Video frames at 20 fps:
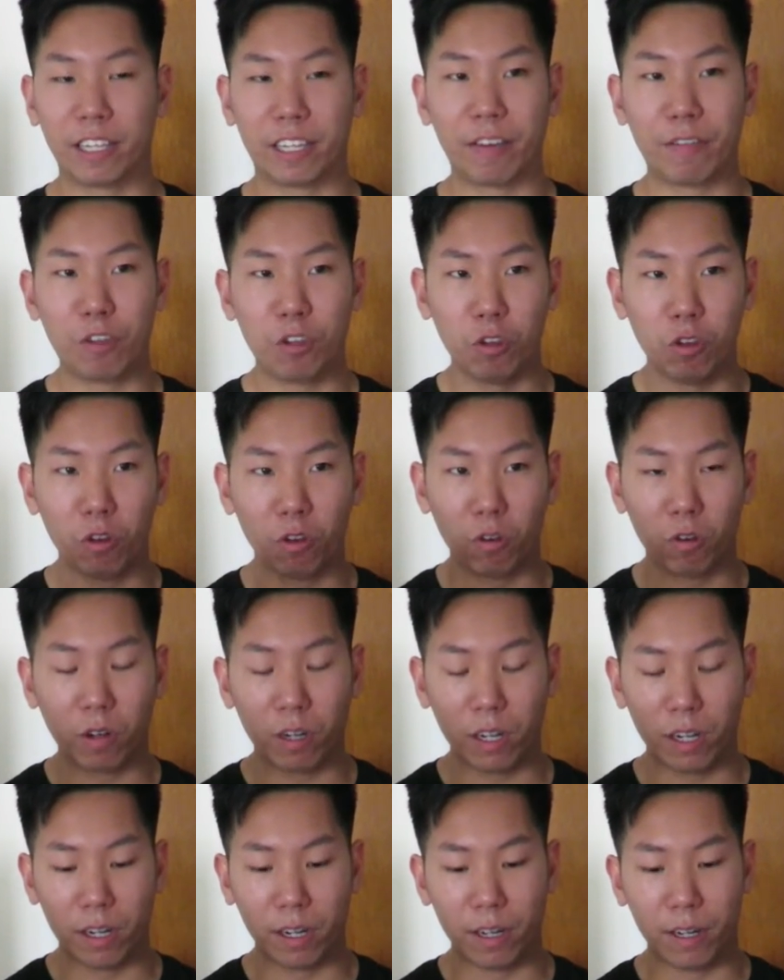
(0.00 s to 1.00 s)
give you
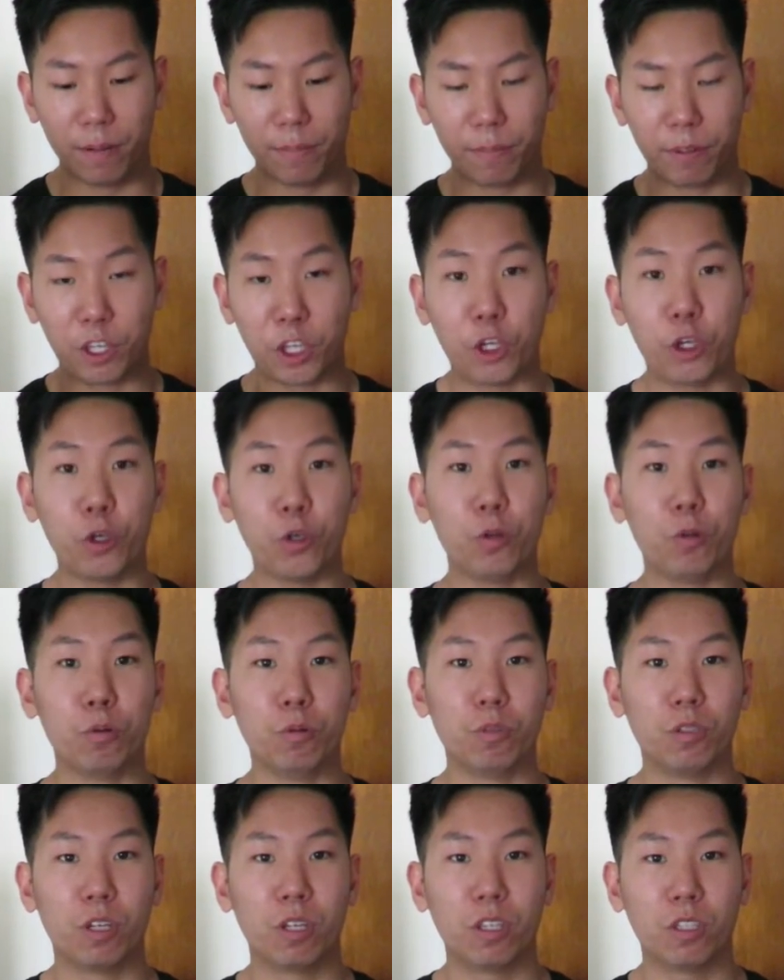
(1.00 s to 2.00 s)

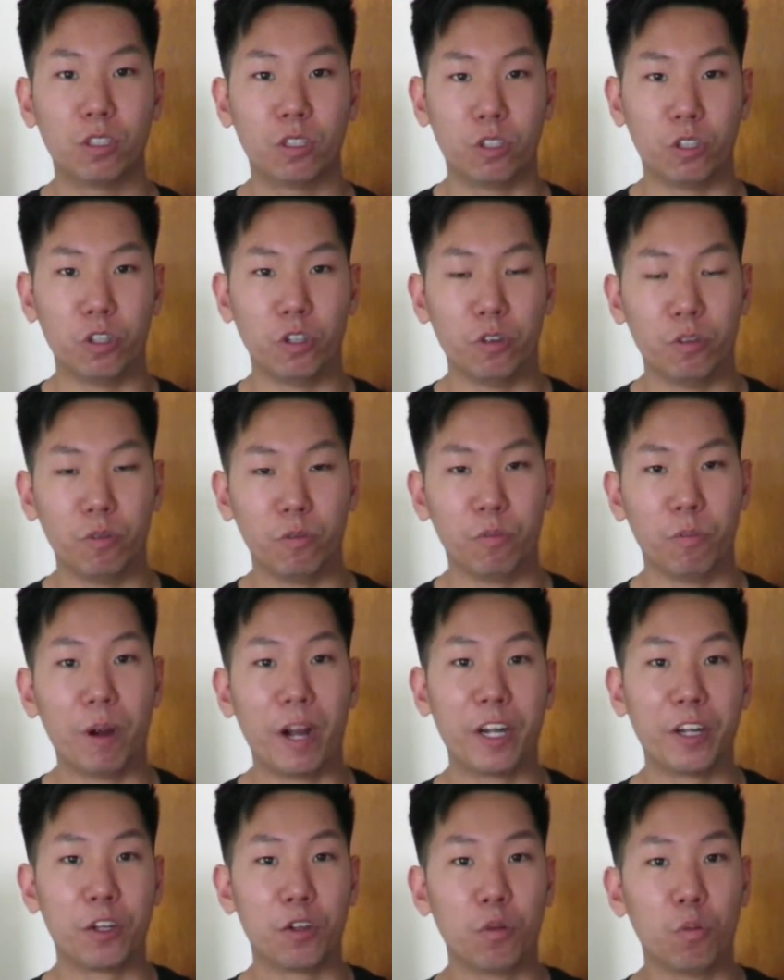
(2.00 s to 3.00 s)
cues to
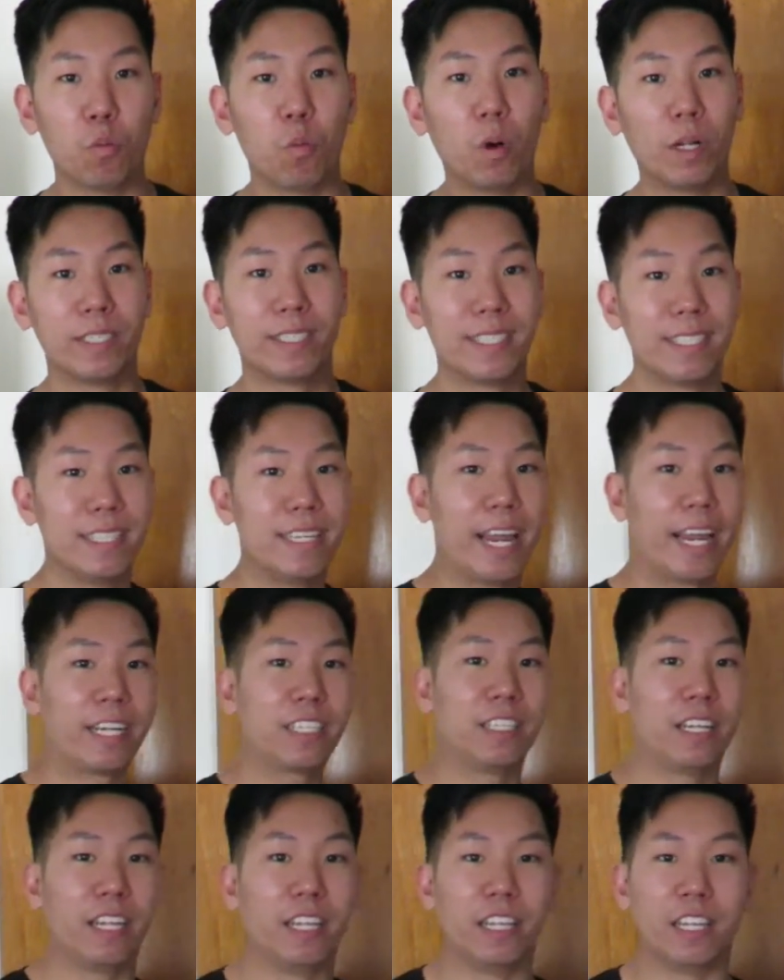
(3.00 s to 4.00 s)
remind you what's
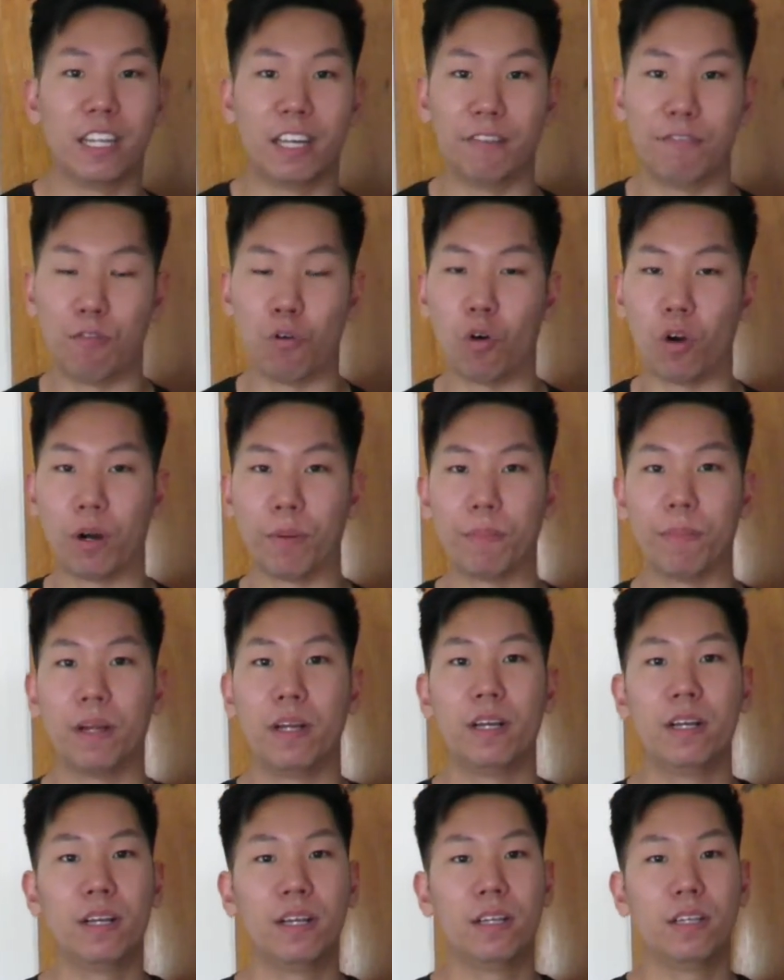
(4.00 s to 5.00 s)
next in the form.
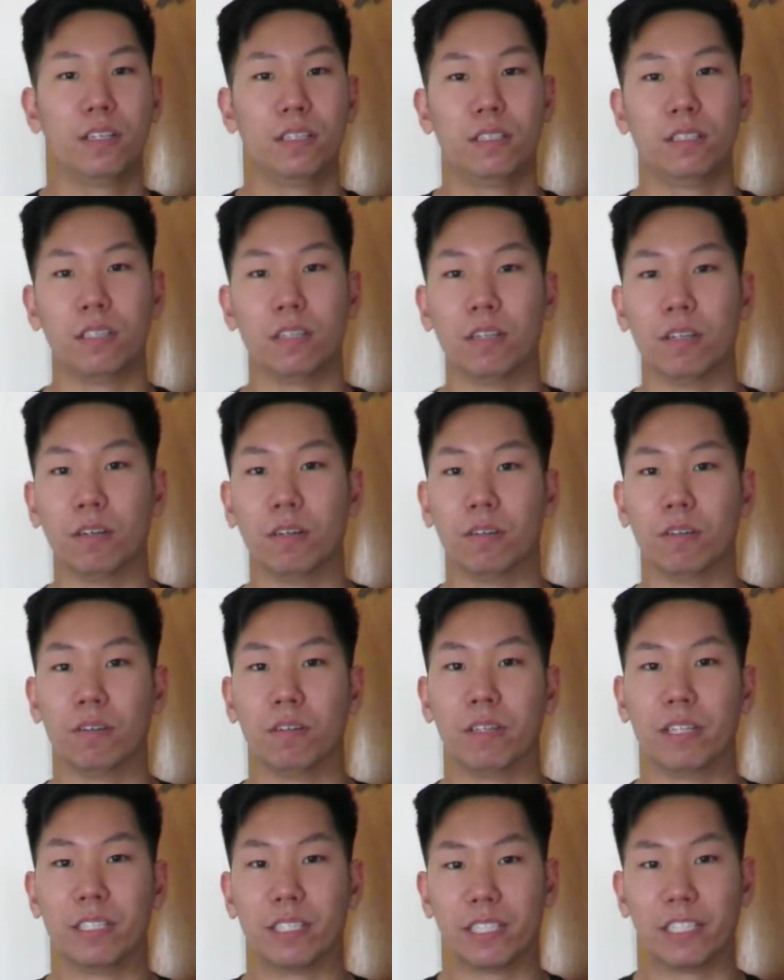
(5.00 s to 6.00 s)

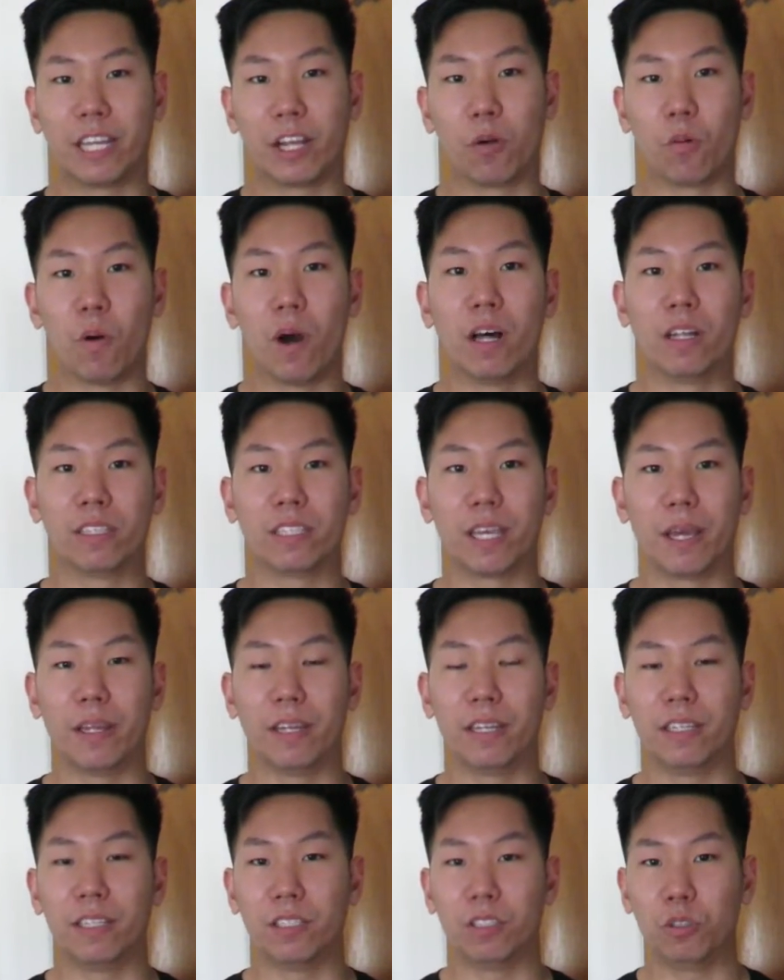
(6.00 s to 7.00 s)
So it's gonna take a while to
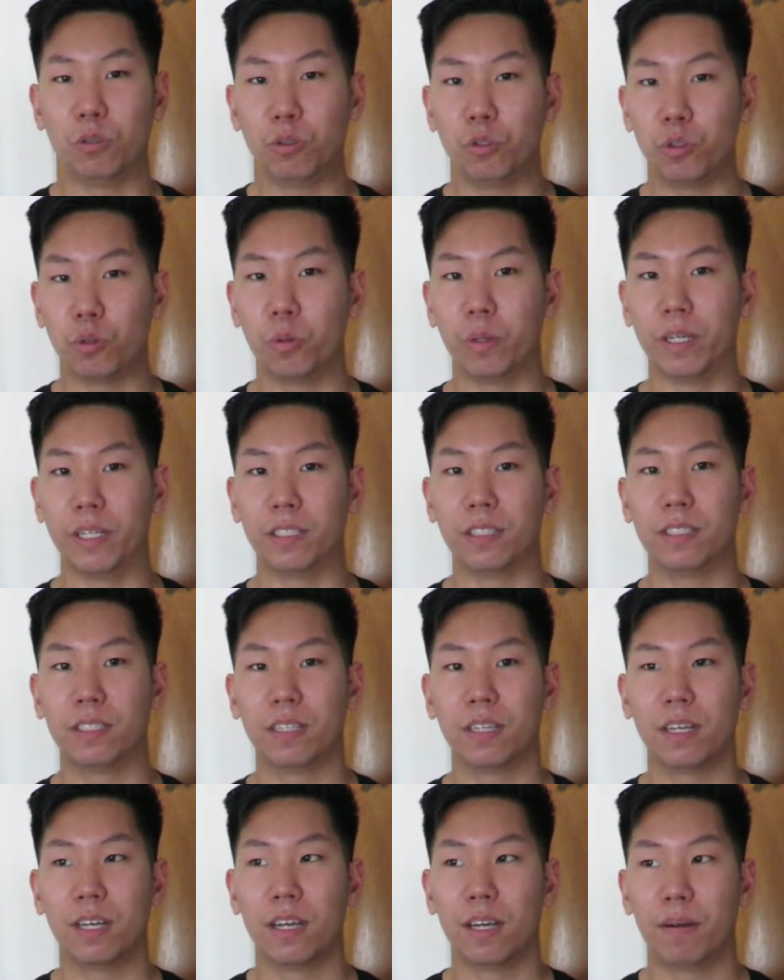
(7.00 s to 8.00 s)
get used to
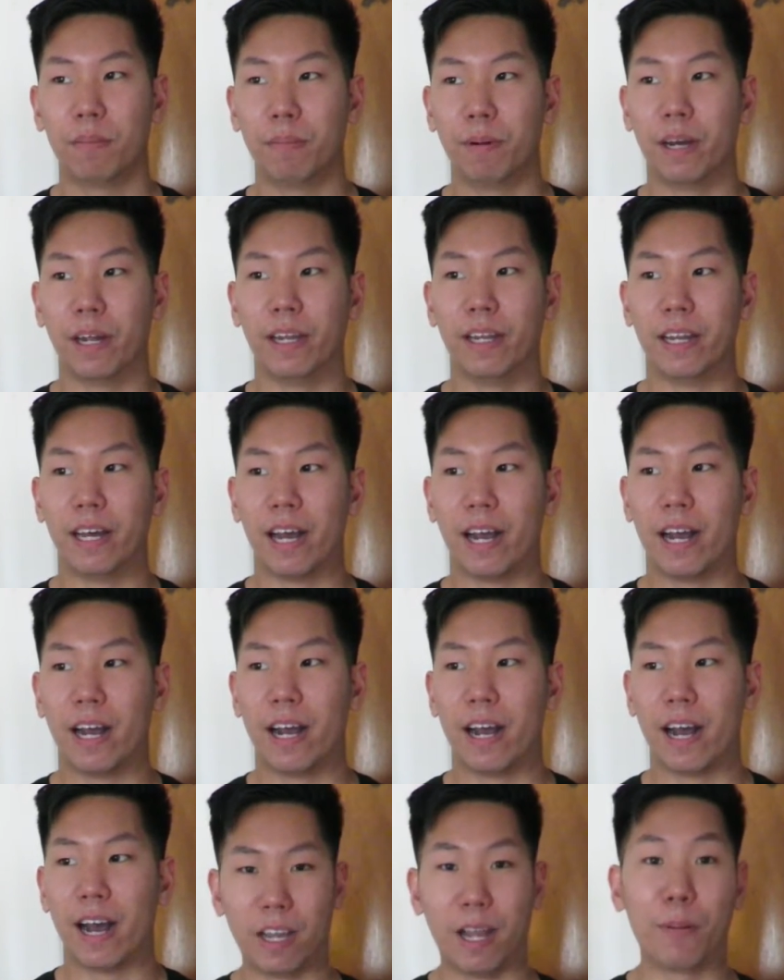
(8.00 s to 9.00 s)
it, but
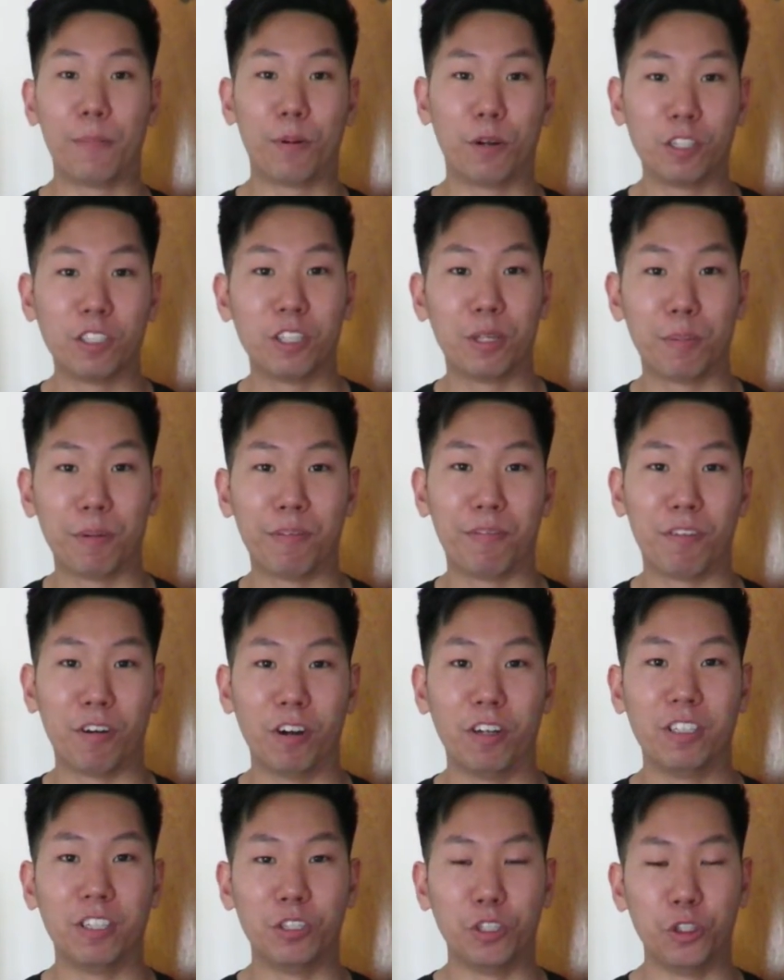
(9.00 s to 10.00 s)
I personally
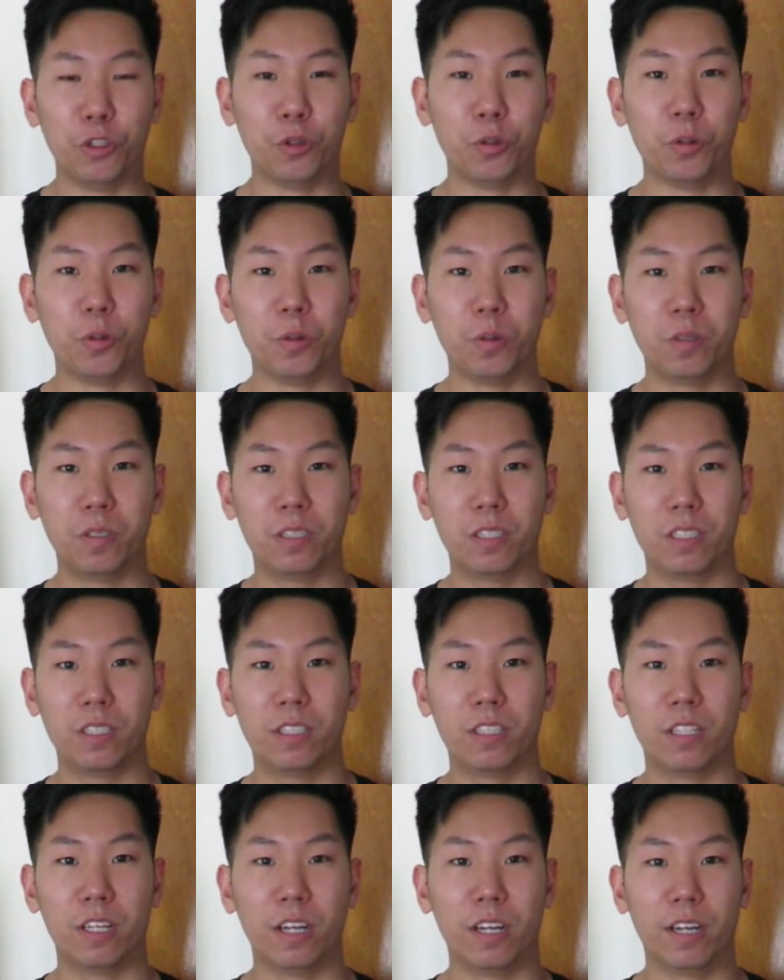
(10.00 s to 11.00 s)
prefer to do
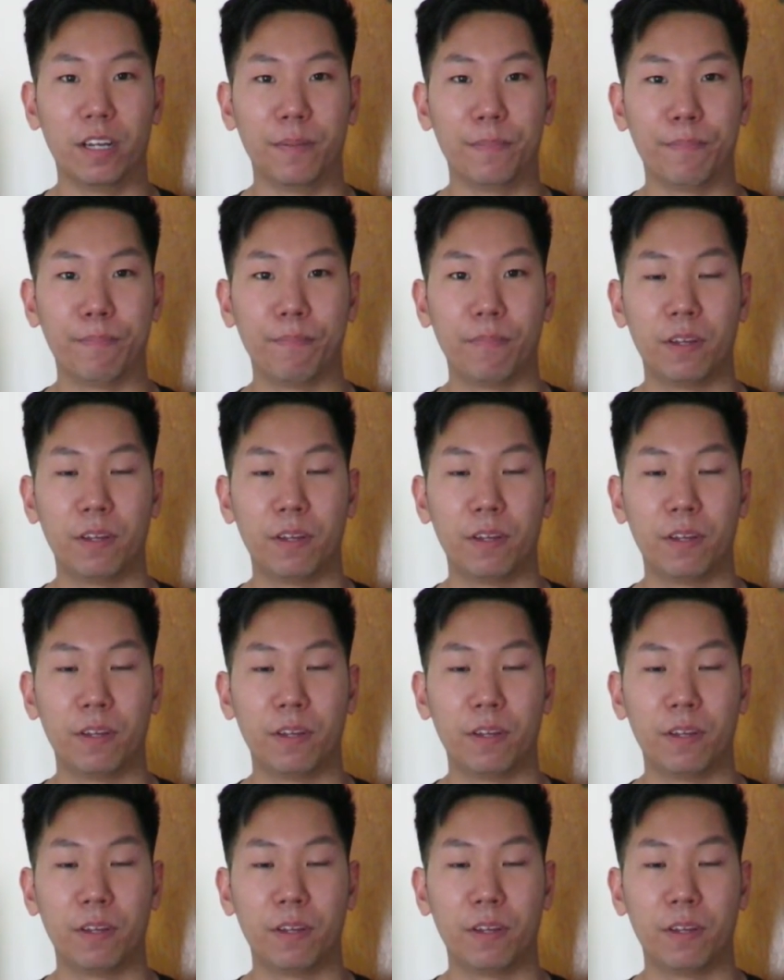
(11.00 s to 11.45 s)
the